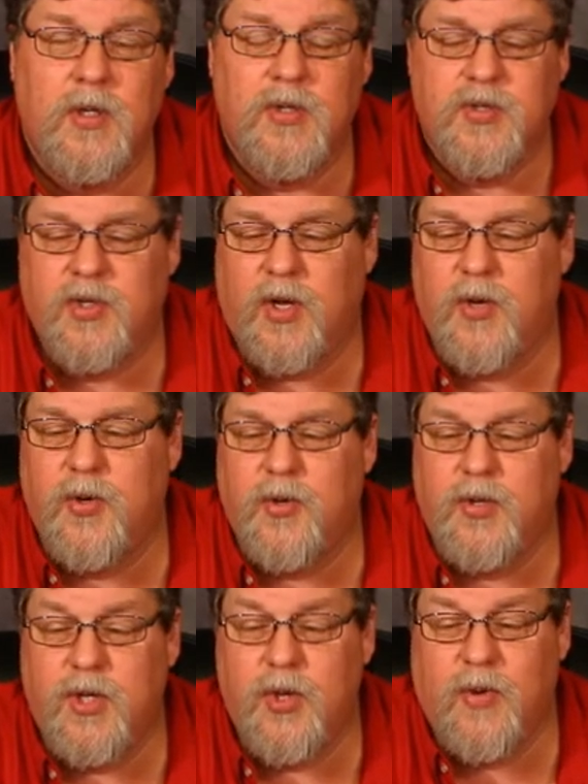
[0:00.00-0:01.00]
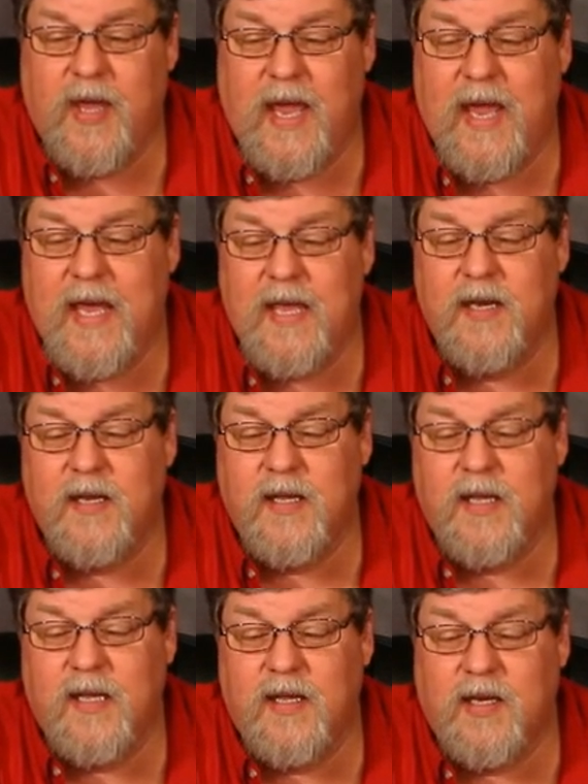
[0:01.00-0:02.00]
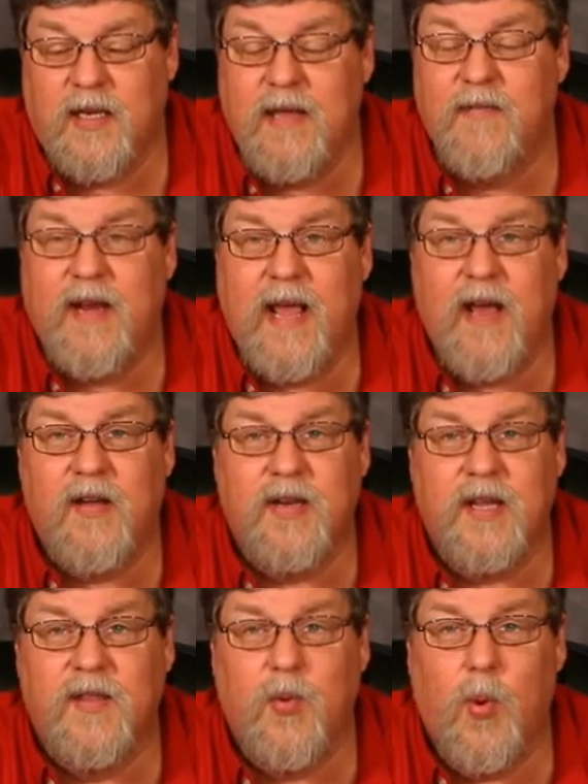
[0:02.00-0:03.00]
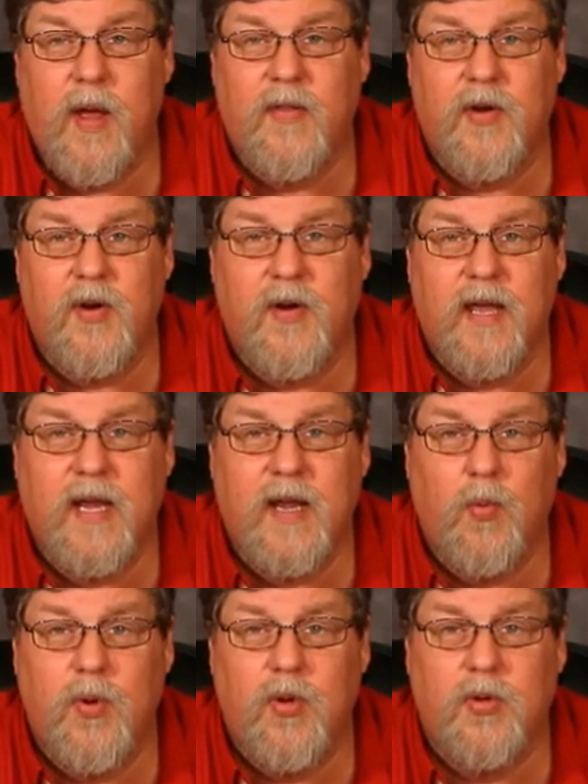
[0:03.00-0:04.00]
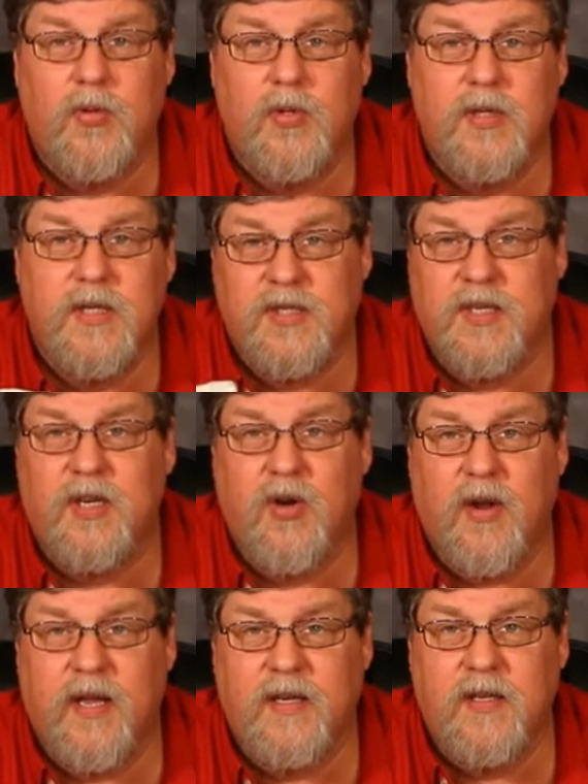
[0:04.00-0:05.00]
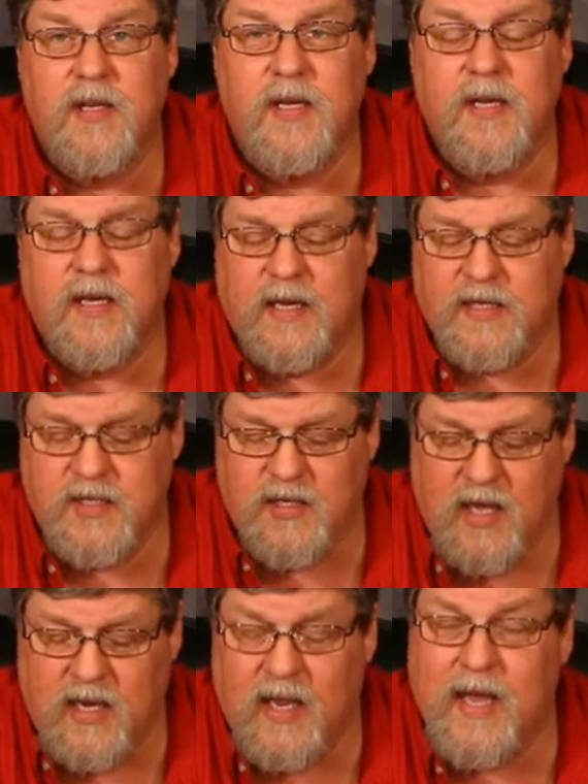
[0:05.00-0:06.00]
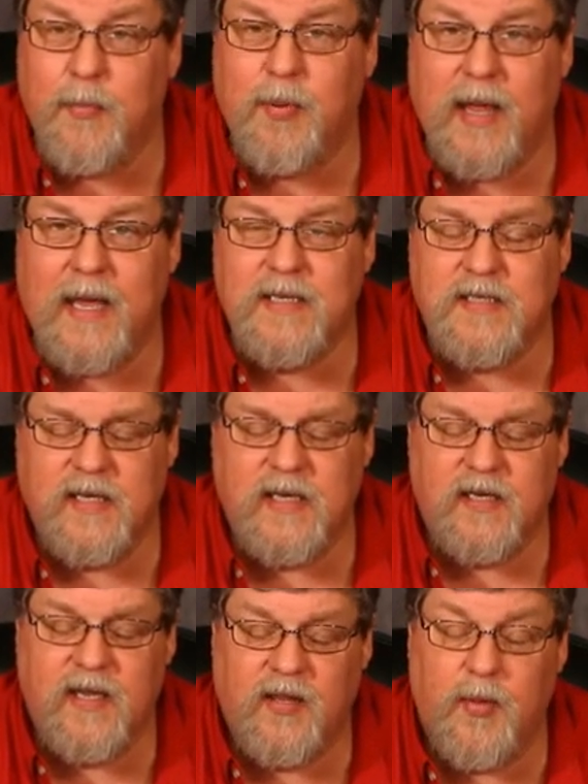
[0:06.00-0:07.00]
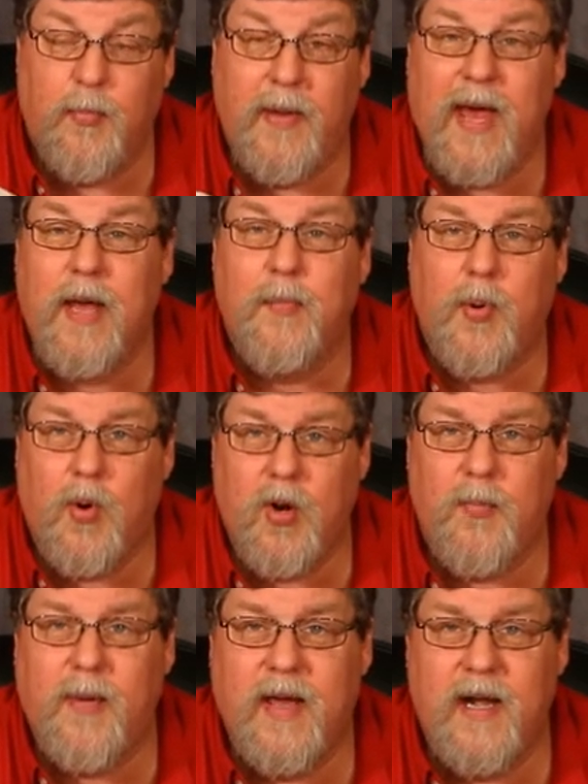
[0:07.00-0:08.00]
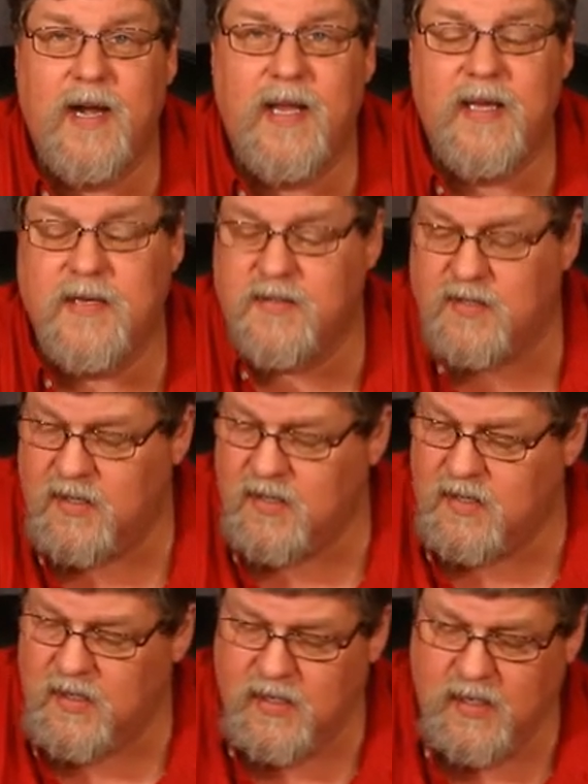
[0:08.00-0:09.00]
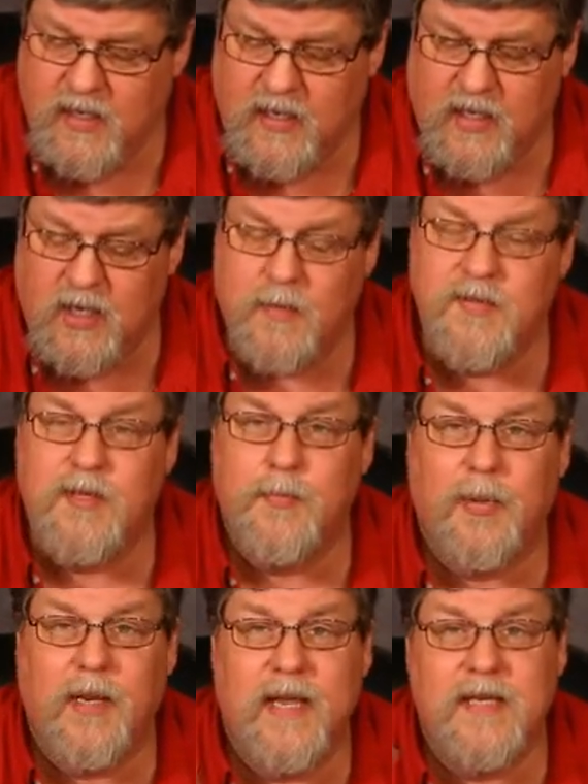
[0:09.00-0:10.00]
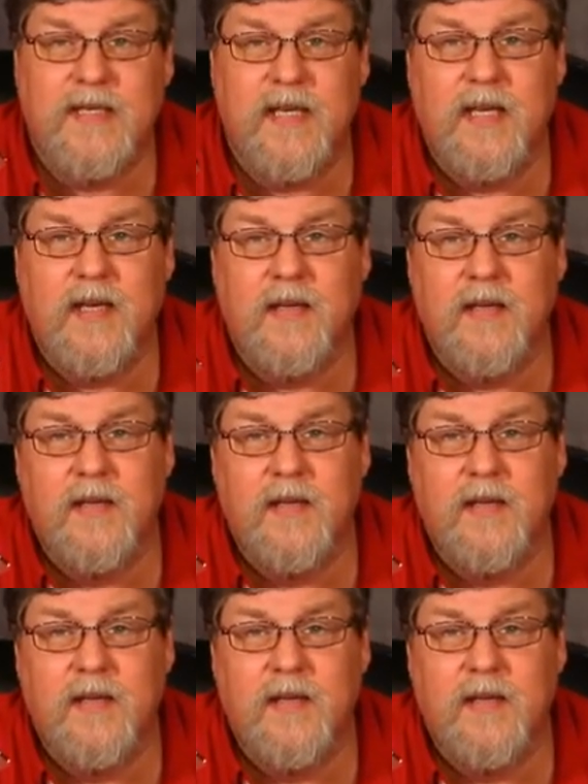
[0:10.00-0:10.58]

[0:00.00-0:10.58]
so you can leave it out in the weather and it will disintegrate. It's not like plastic. Now the bad part about it is it comes in plastic